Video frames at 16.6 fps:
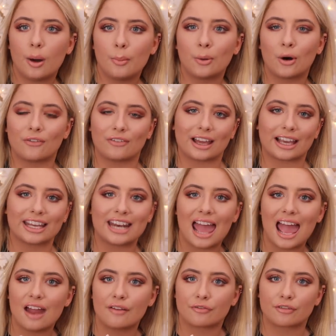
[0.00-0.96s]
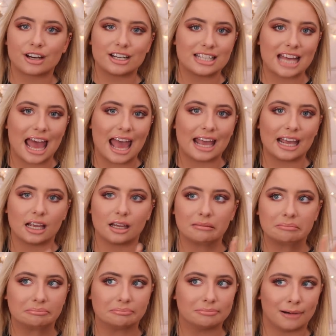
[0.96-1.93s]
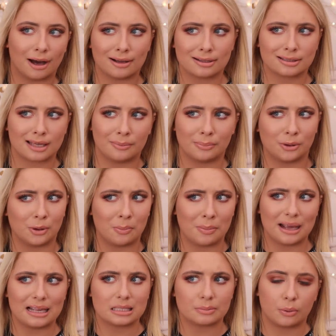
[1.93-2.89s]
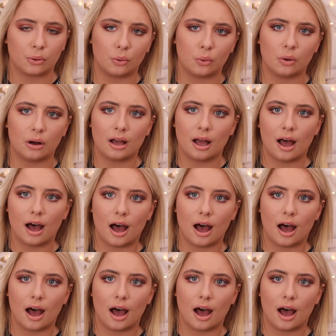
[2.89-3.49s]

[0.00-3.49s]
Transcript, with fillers: more of like an everyday basketball, baseball